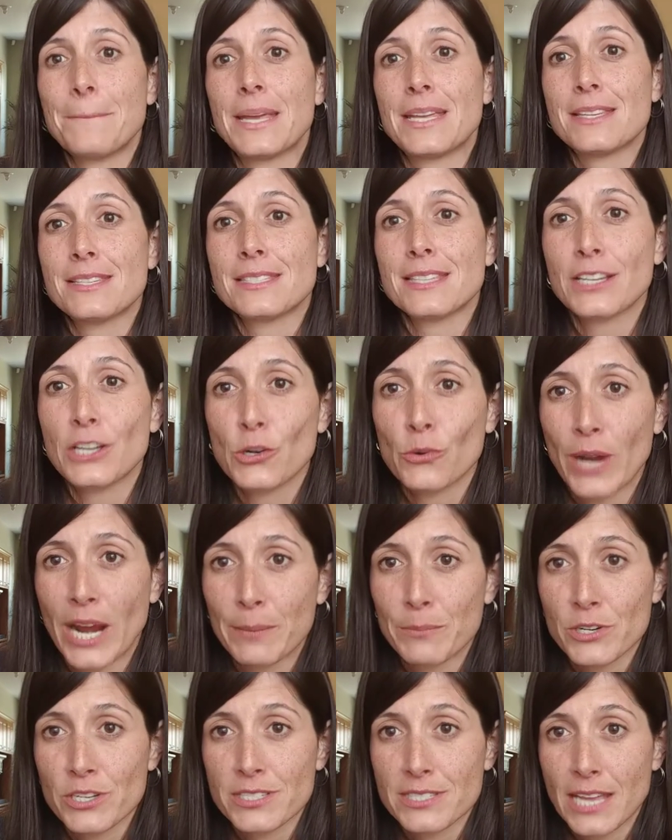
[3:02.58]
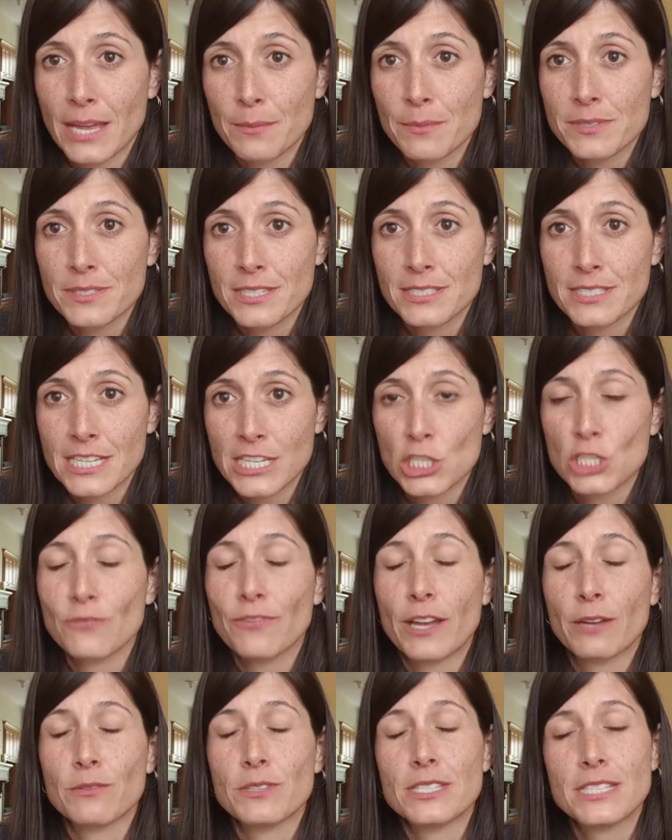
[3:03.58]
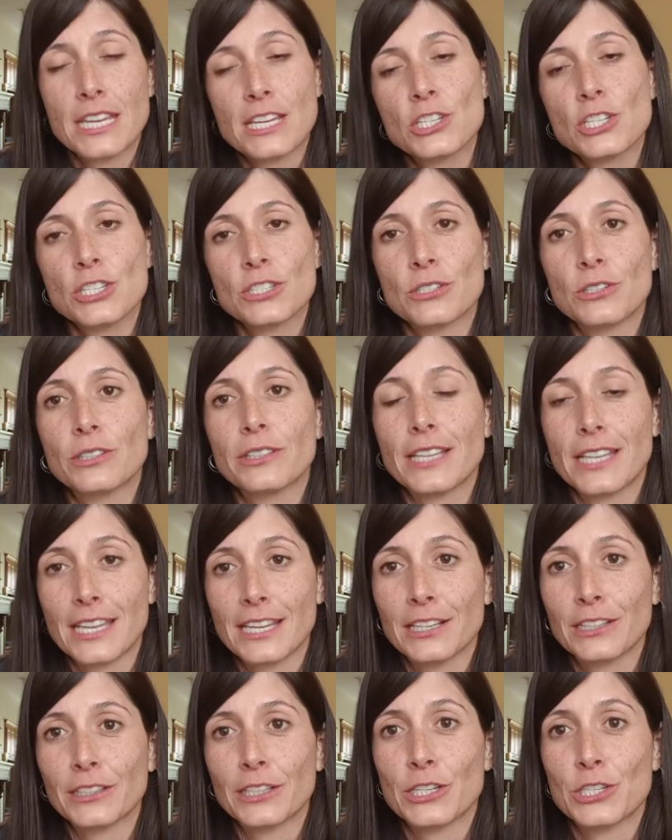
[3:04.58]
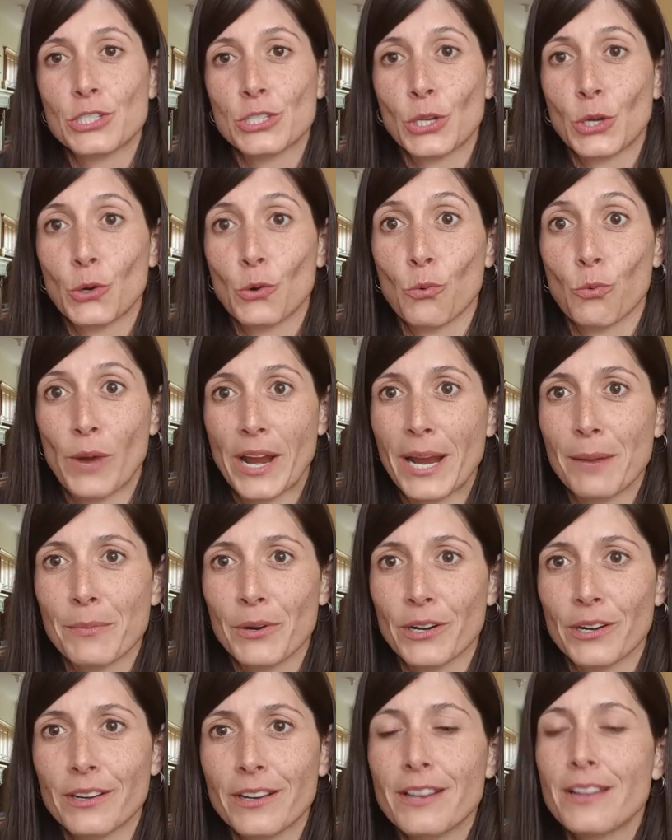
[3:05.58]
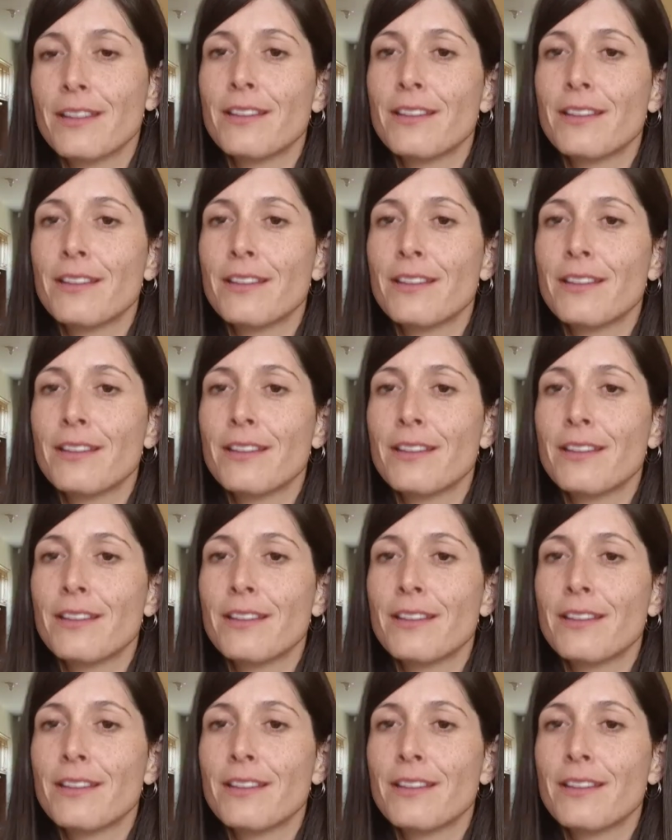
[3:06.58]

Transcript: basic grammar steps to teach foundational English grammar,